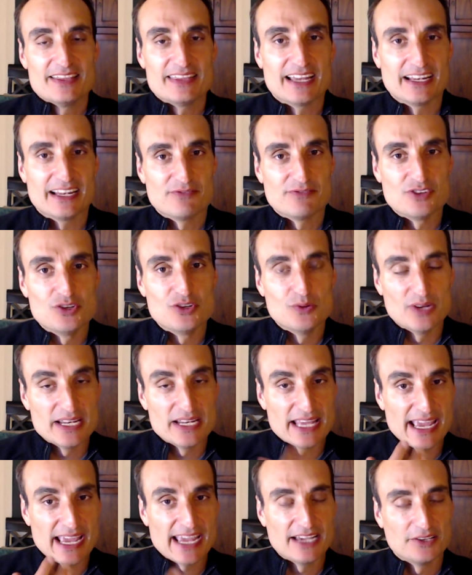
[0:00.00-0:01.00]
that if you
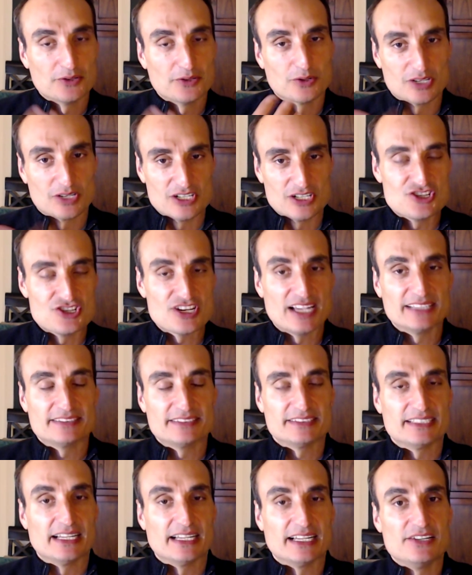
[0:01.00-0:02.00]
inhale or
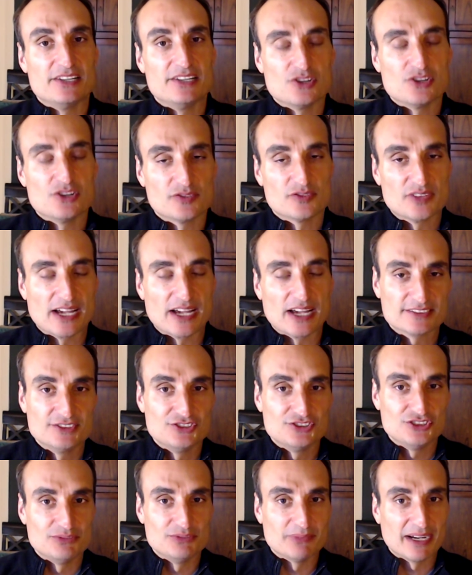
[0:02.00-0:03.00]
ingest nerve
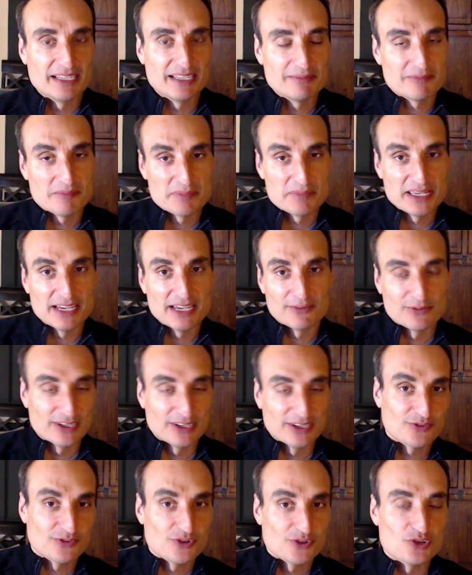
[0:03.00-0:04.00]
toxins, you might be at
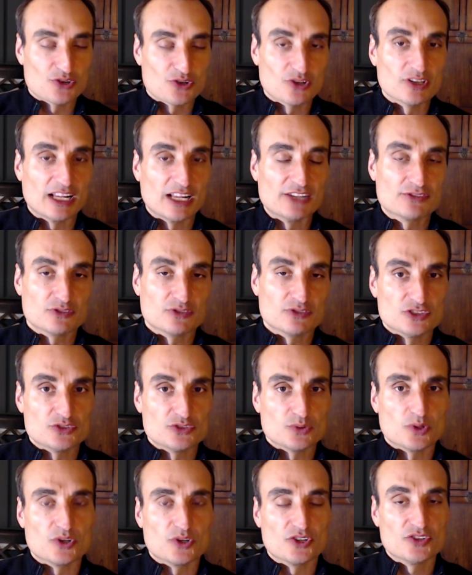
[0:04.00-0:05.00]
risk for neurological
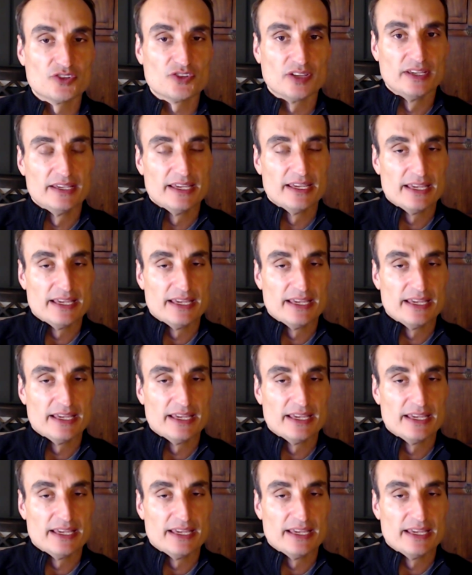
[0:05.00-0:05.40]
disorders.